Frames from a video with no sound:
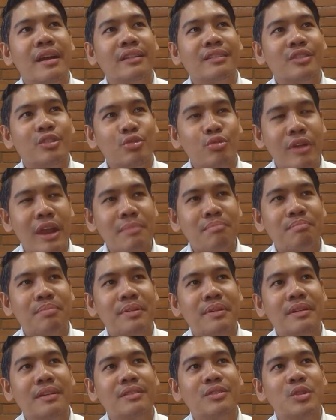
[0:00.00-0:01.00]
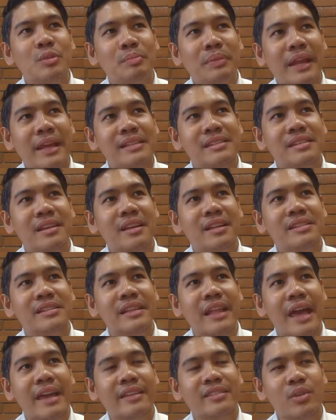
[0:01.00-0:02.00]
trip to places
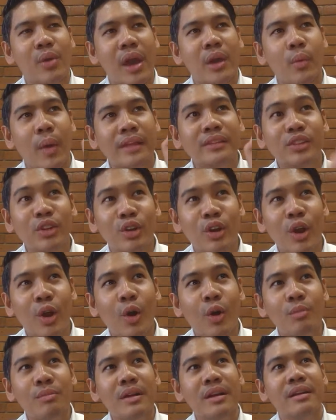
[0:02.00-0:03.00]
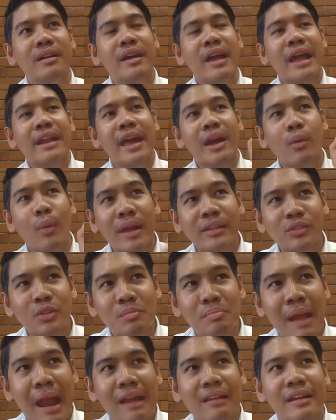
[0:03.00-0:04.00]
like, so I went to Rome and I went to
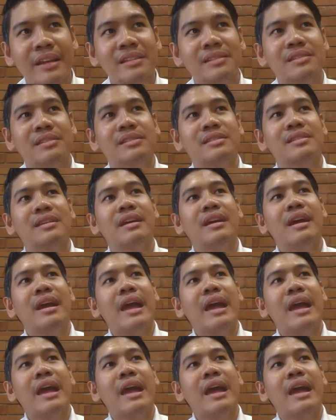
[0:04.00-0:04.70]
Paris